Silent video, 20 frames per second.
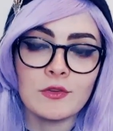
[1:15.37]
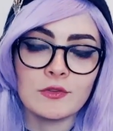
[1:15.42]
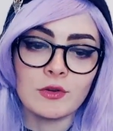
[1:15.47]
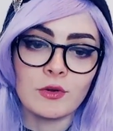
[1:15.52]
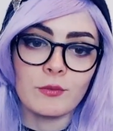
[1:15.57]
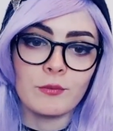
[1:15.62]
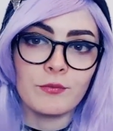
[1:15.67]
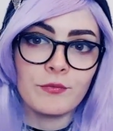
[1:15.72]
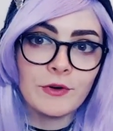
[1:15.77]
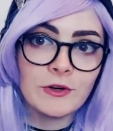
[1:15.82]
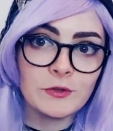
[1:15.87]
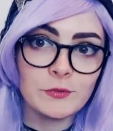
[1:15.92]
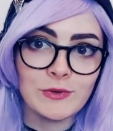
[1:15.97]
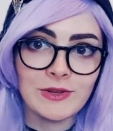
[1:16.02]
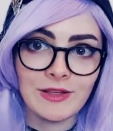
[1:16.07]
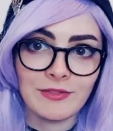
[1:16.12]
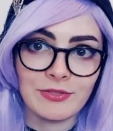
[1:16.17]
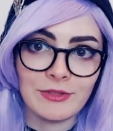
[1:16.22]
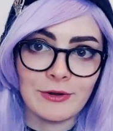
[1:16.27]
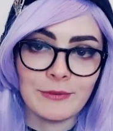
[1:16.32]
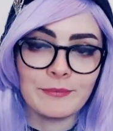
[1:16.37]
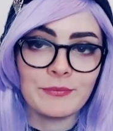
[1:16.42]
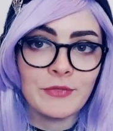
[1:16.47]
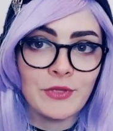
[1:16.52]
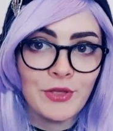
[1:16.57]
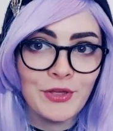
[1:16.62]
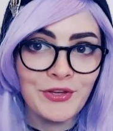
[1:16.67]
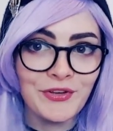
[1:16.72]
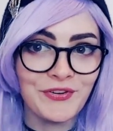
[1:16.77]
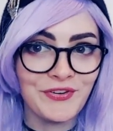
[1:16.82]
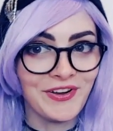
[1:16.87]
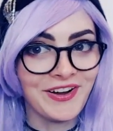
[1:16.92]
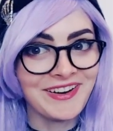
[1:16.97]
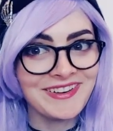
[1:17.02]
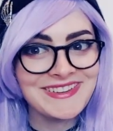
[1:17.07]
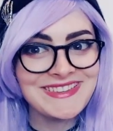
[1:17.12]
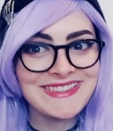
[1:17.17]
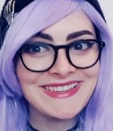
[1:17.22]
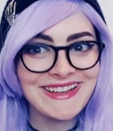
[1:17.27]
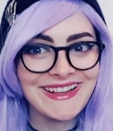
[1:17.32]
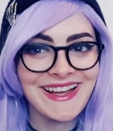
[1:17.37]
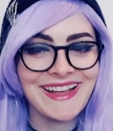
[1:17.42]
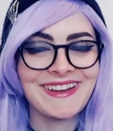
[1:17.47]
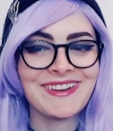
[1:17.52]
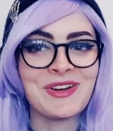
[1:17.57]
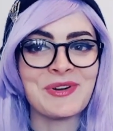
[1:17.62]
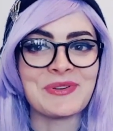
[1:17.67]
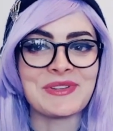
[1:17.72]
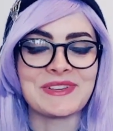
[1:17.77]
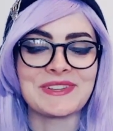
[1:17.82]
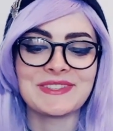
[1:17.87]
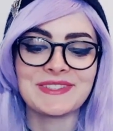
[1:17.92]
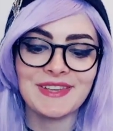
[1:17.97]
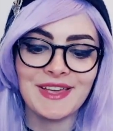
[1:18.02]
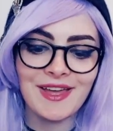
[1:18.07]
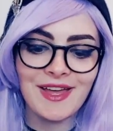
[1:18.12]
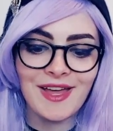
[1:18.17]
So first we get there. First thing I noticed,